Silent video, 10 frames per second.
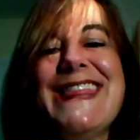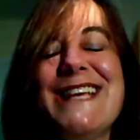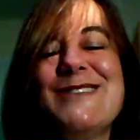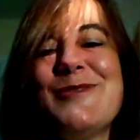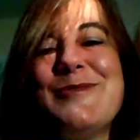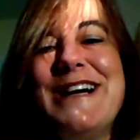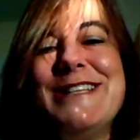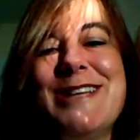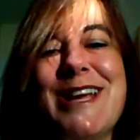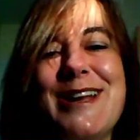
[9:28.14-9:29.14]
Thanks for
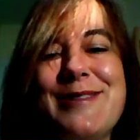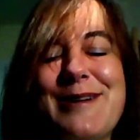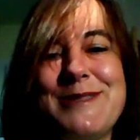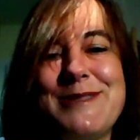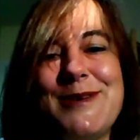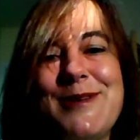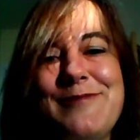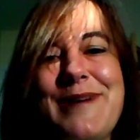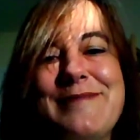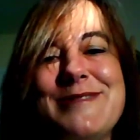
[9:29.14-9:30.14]
watching another episode
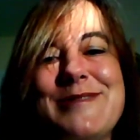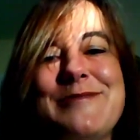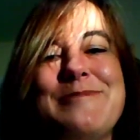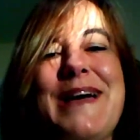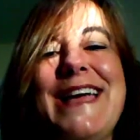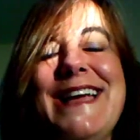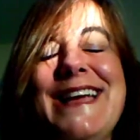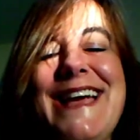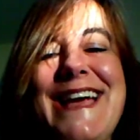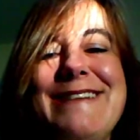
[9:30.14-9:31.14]
of Palmistry with
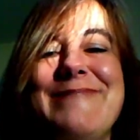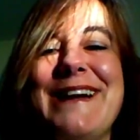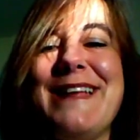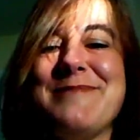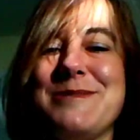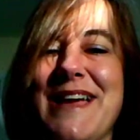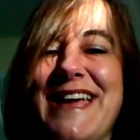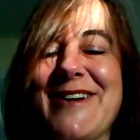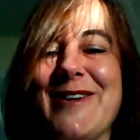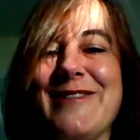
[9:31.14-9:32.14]
Peggy. My name is
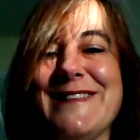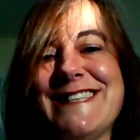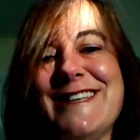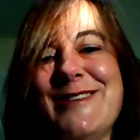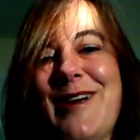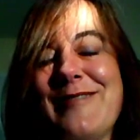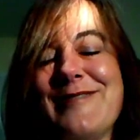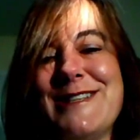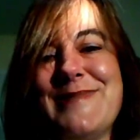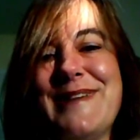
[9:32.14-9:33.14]
Peggie Arvidsson. You
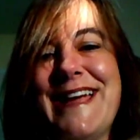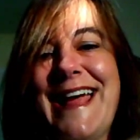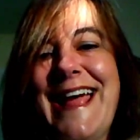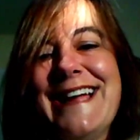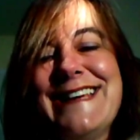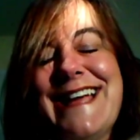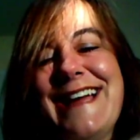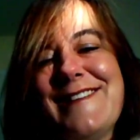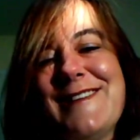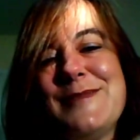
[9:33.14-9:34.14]
can reach me at
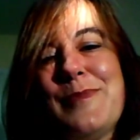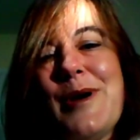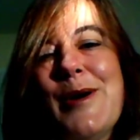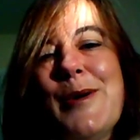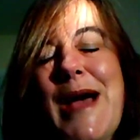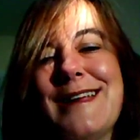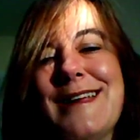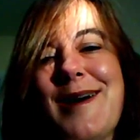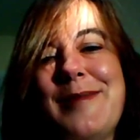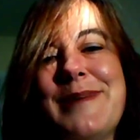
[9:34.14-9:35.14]

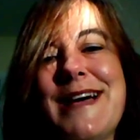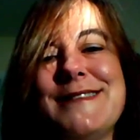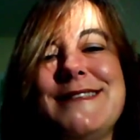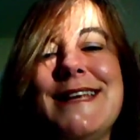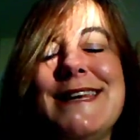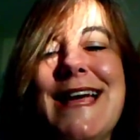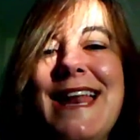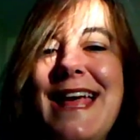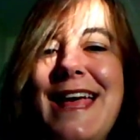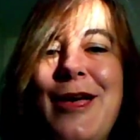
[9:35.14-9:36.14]

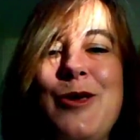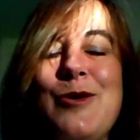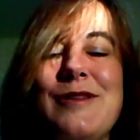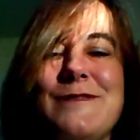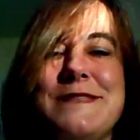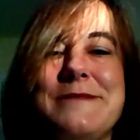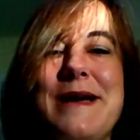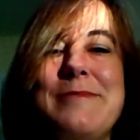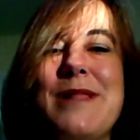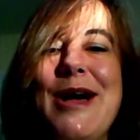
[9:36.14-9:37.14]
handanalystpro@comcast.net. You can
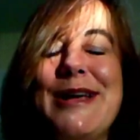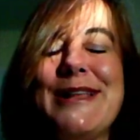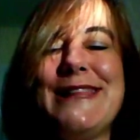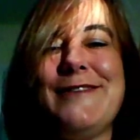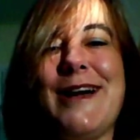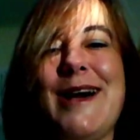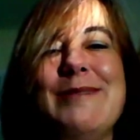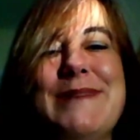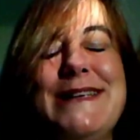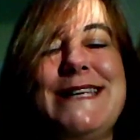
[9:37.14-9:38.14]
visit my blog and leave a
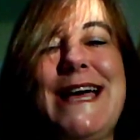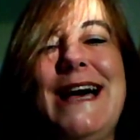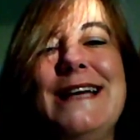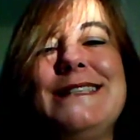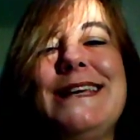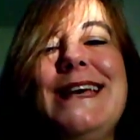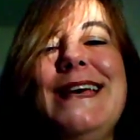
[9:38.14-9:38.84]
comment at